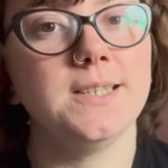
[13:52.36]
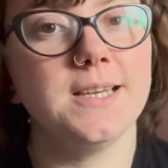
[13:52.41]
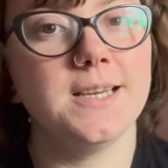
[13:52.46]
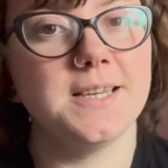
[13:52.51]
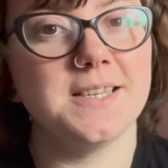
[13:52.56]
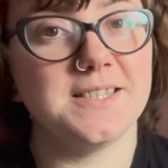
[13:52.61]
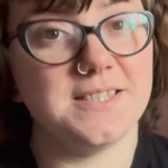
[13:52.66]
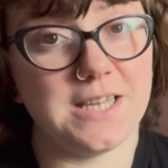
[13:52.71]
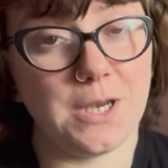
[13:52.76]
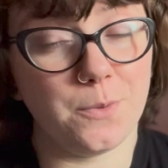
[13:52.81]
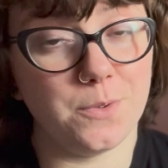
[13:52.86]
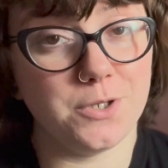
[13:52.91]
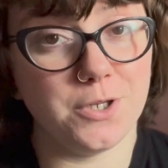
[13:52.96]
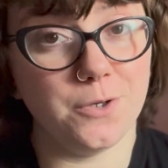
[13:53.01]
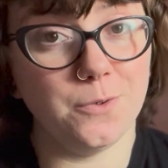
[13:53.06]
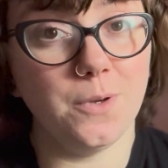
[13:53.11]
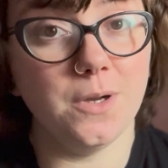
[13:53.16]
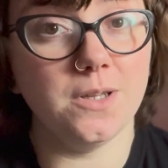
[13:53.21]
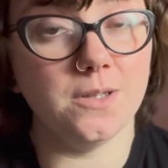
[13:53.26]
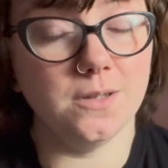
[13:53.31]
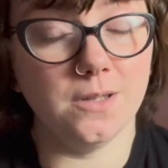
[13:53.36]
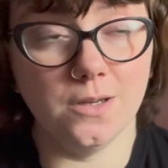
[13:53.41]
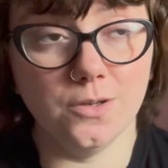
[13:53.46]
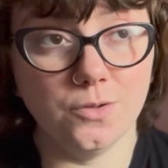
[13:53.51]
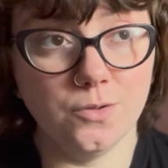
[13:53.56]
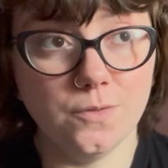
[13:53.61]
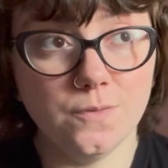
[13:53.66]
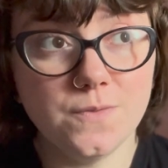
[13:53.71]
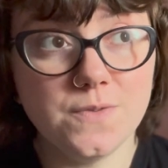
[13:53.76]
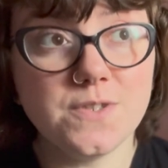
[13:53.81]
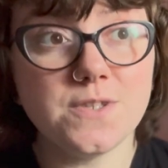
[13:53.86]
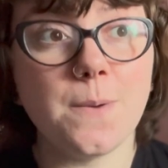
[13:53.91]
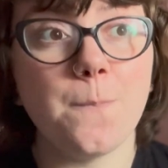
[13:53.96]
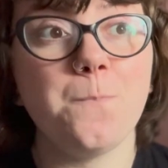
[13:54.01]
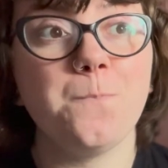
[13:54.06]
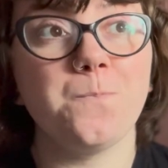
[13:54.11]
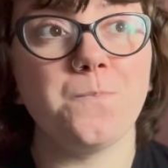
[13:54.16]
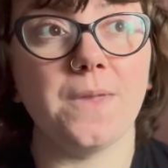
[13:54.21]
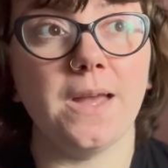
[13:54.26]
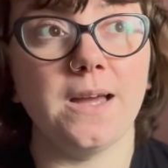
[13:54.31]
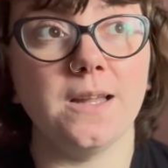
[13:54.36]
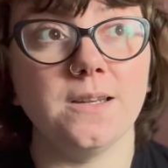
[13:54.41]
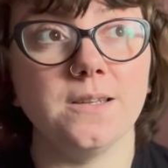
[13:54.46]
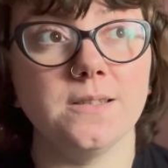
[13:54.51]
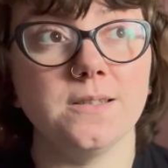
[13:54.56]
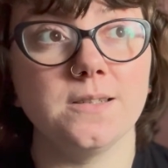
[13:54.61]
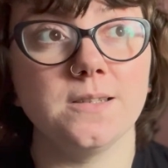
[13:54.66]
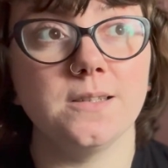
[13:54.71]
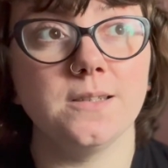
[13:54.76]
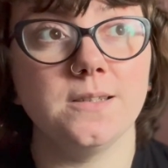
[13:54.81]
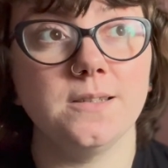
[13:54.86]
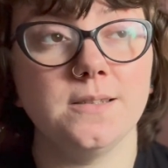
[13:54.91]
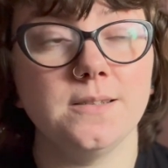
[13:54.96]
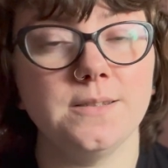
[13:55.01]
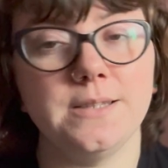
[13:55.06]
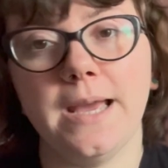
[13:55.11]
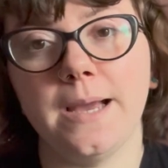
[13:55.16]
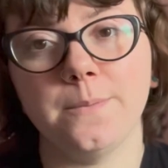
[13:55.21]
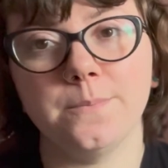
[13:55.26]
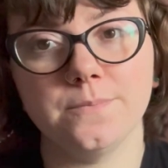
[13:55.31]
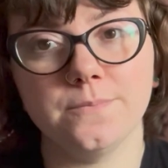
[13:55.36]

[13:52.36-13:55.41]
sourdough loaves, and yeah,